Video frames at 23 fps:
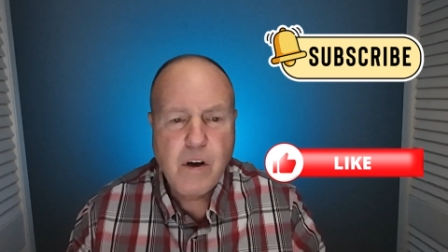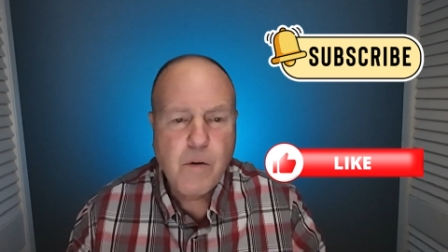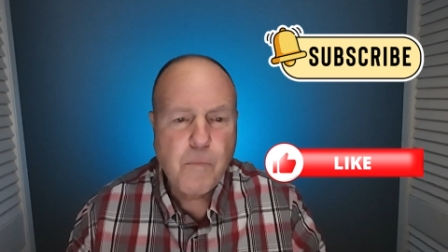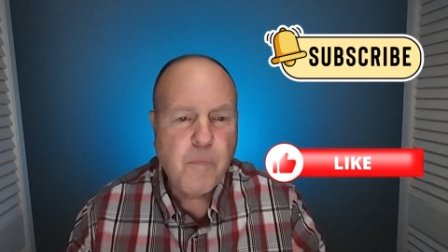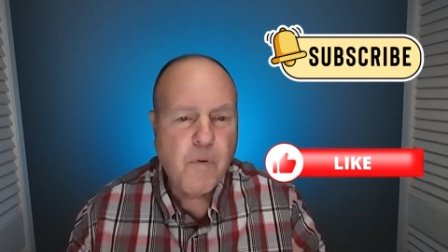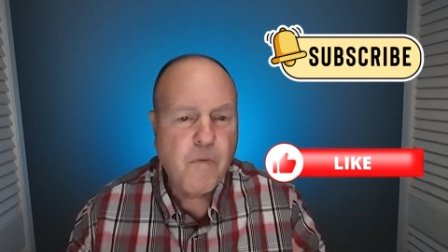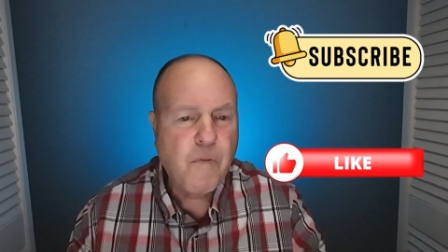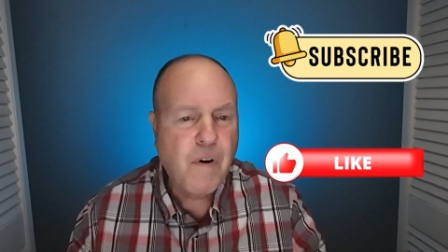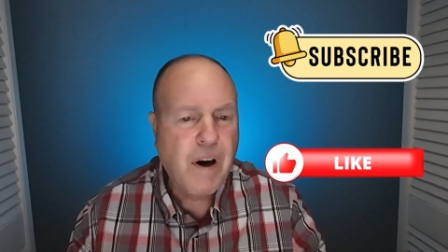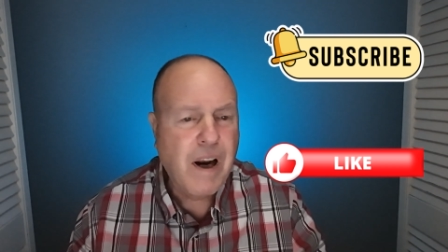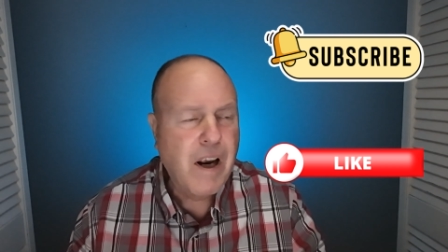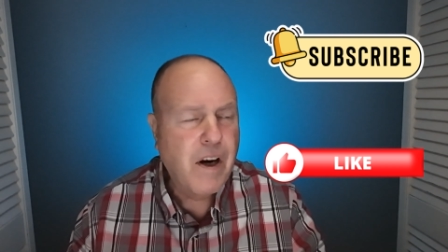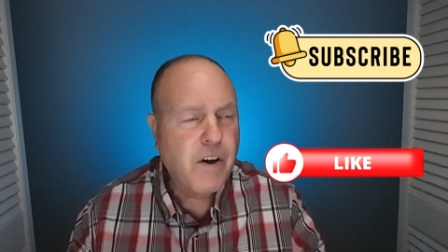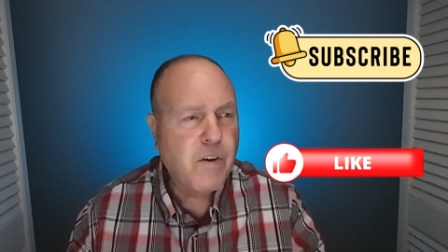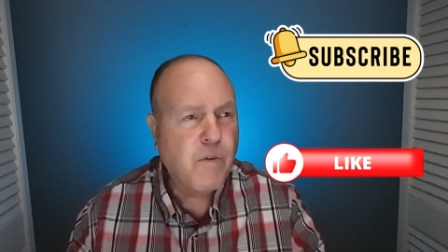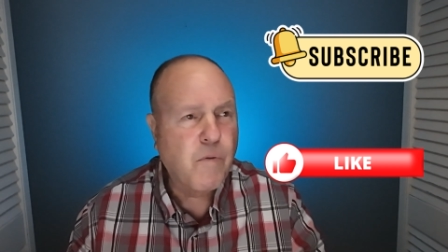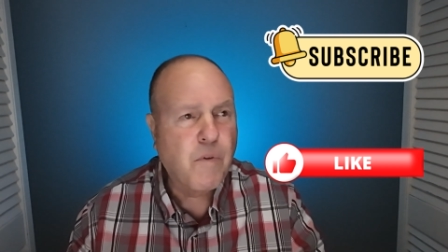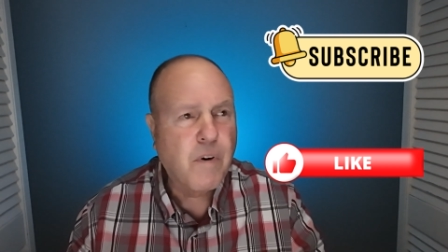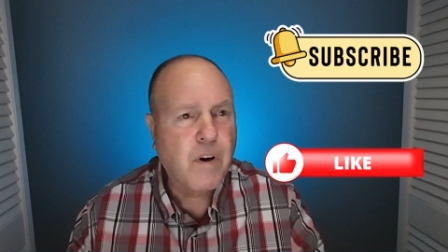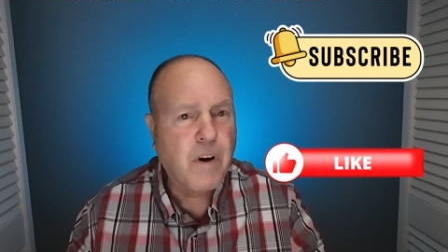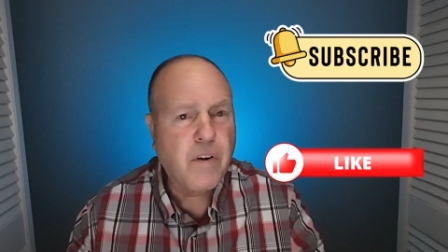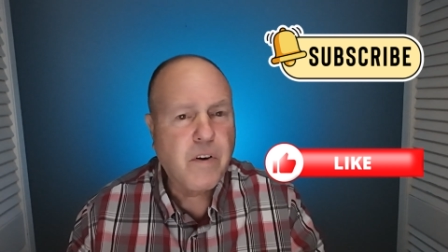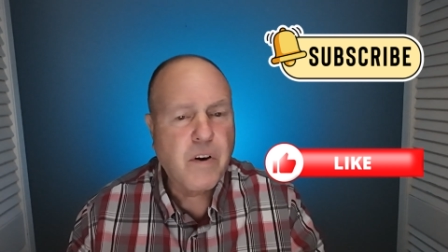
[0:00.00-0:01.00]
to provide you
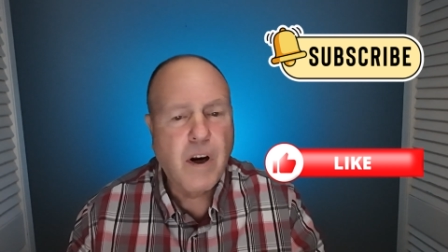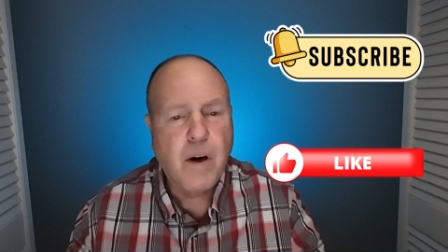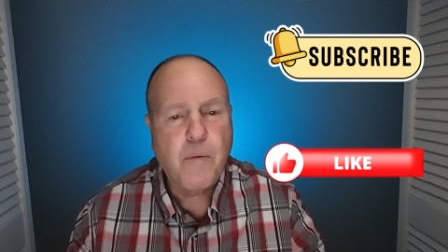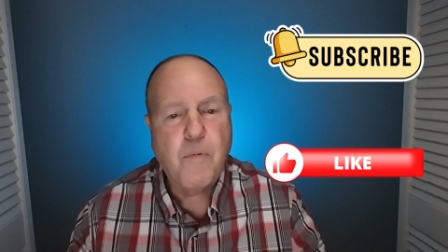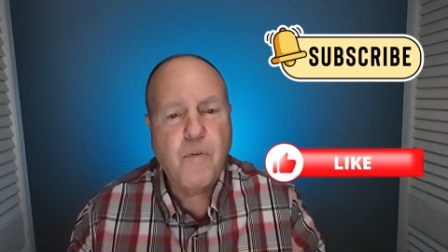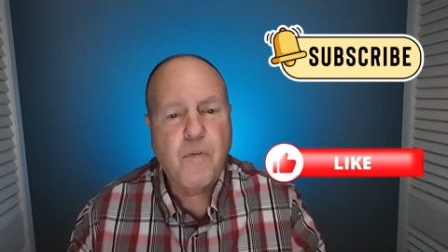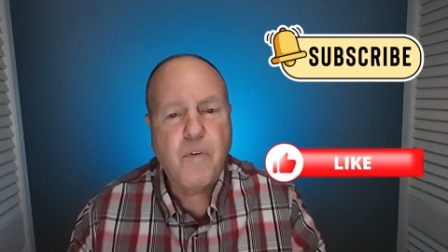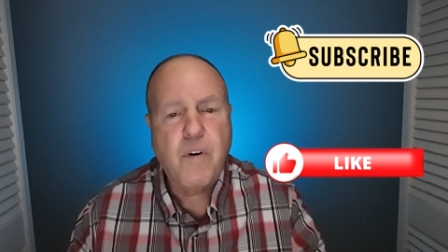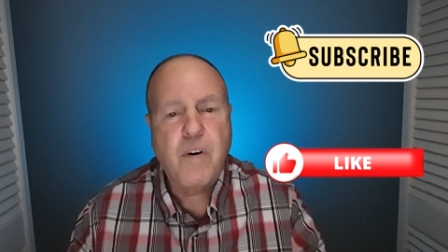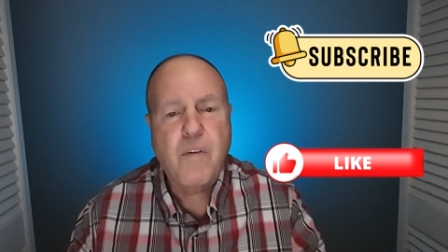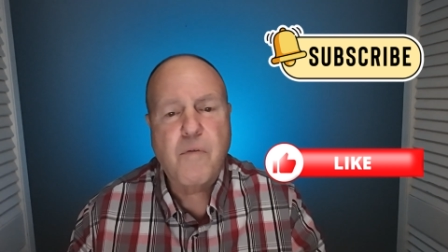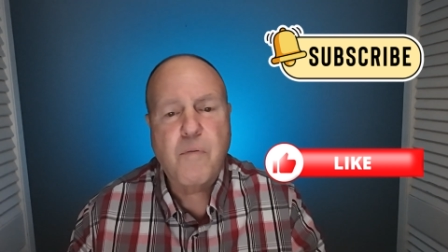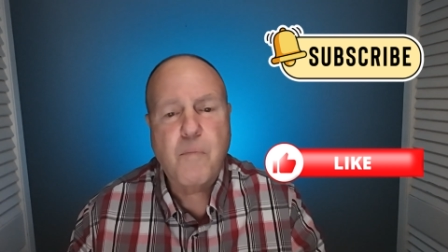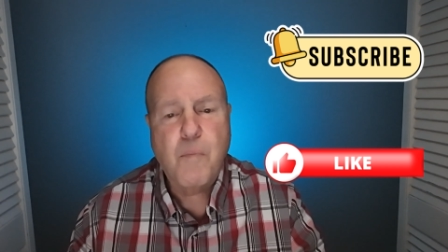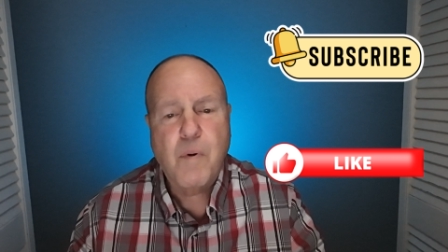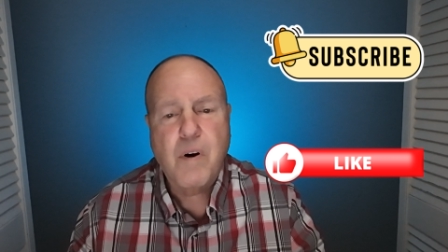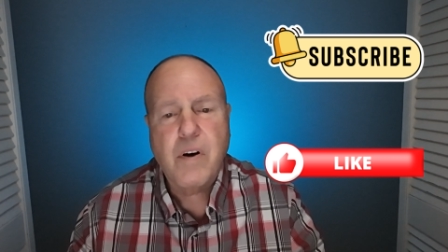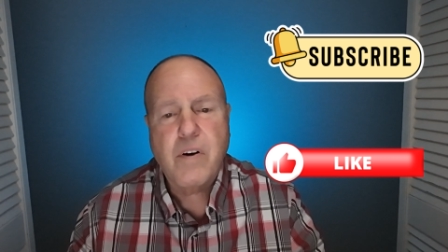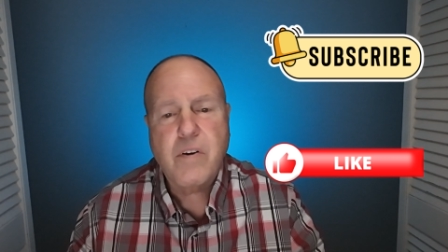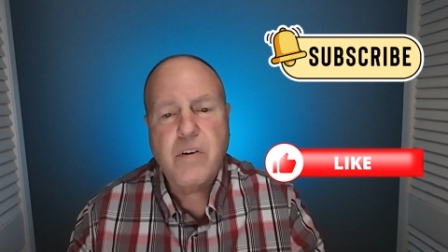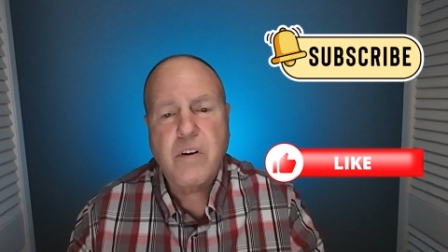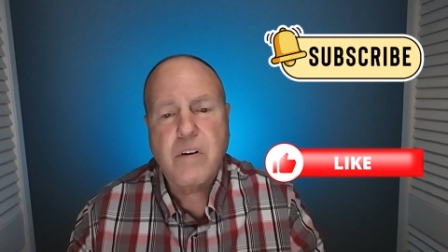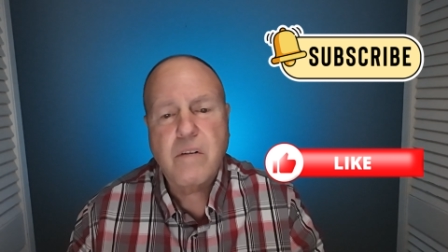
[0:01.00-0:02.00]
with that type of
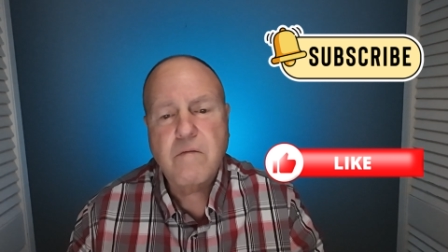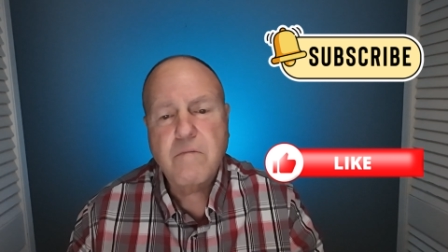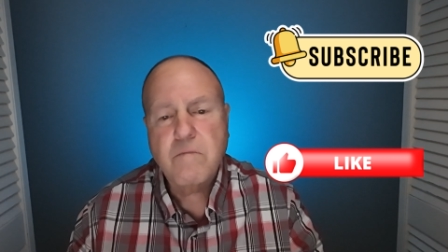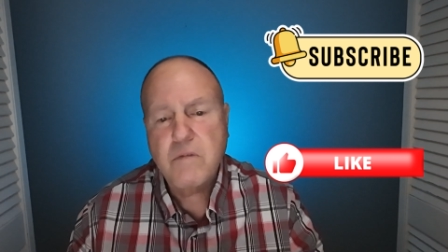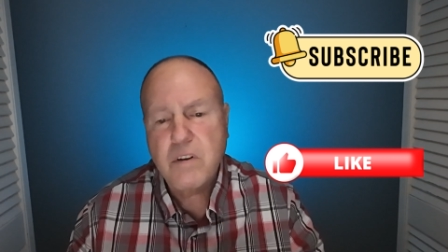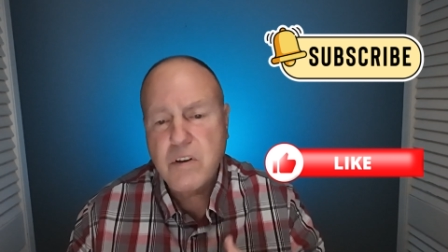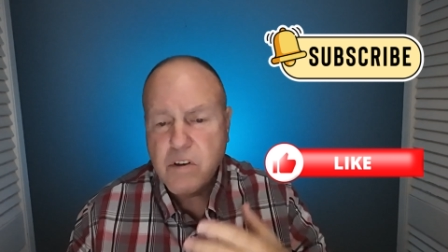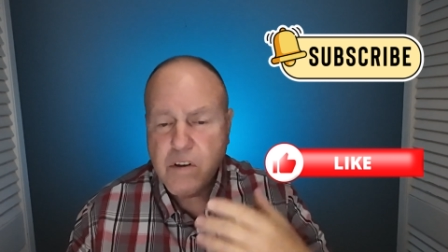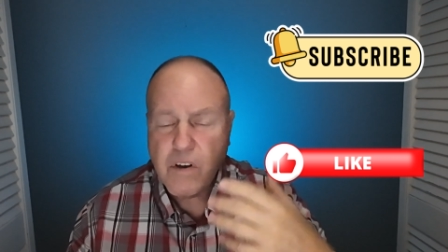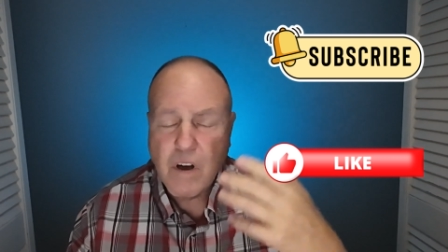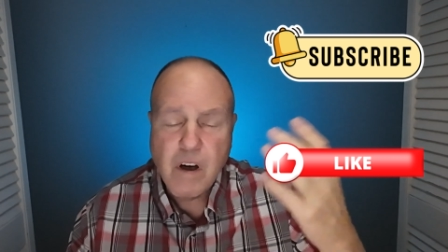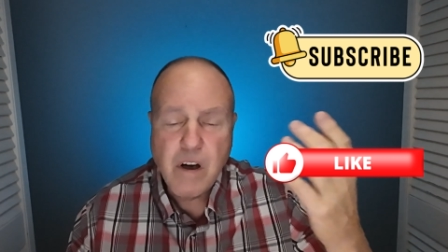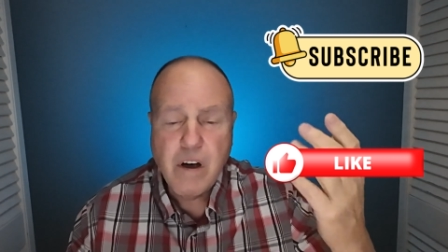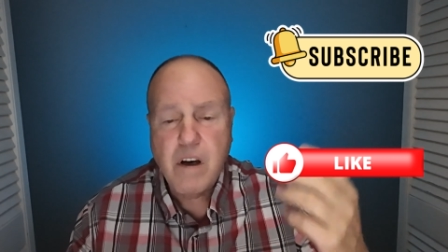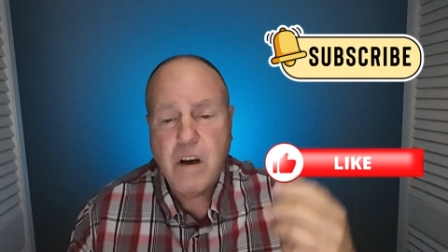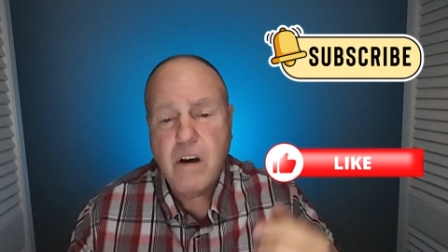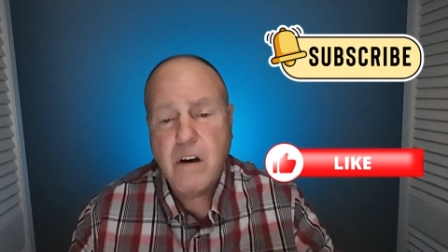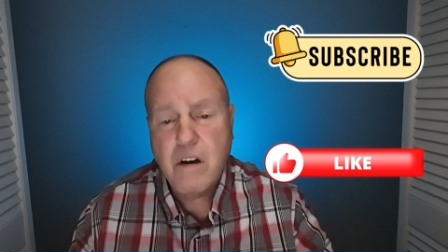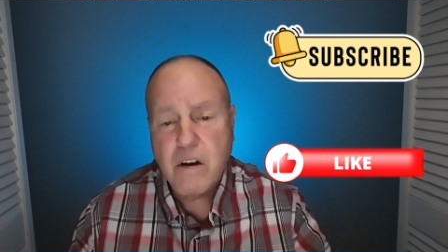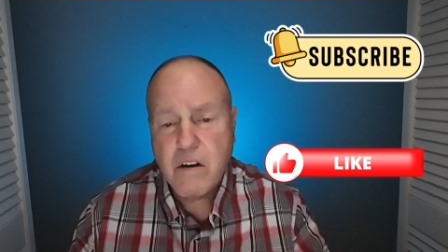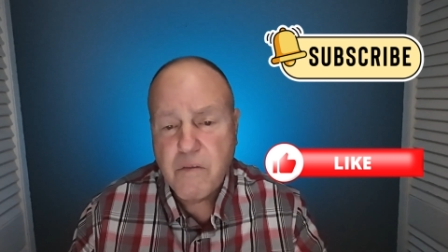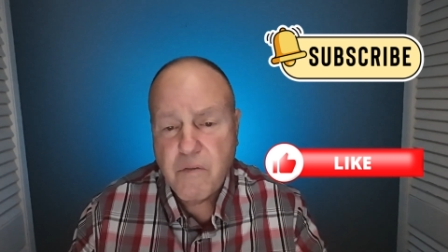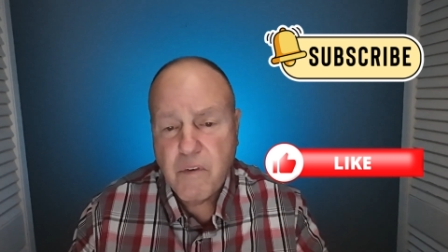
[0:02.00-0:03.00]
information, just like
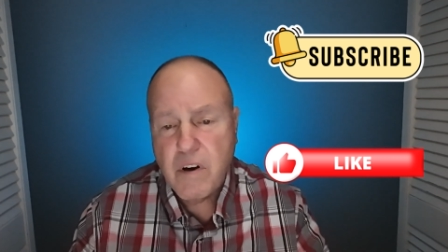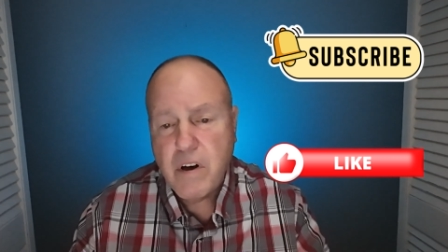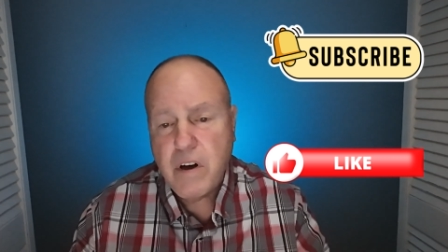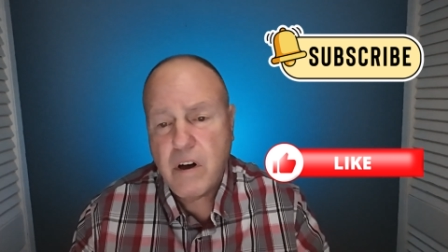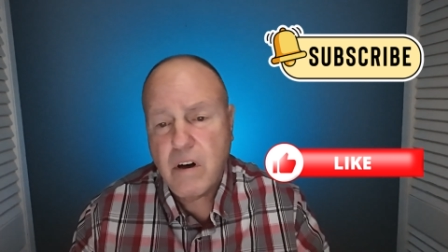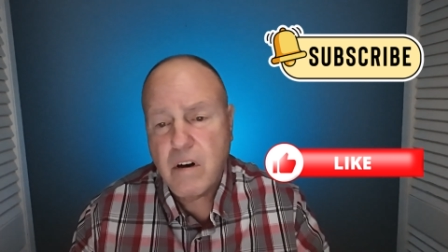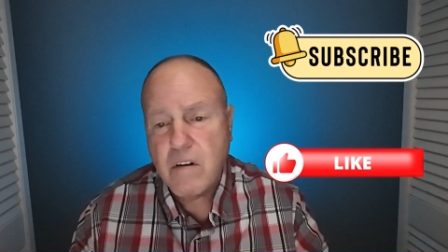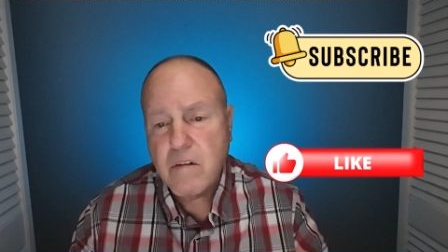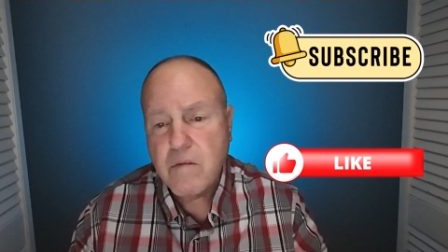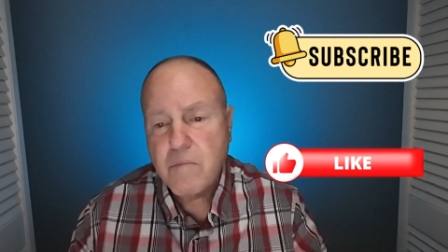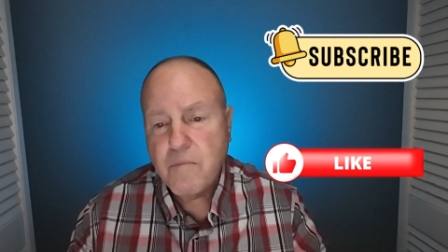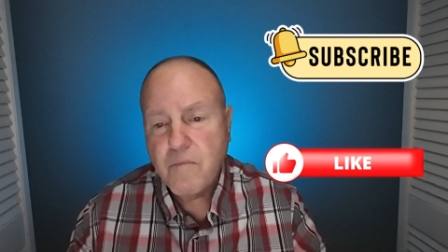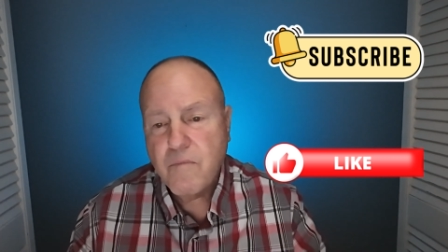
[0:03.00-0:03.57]
in this video.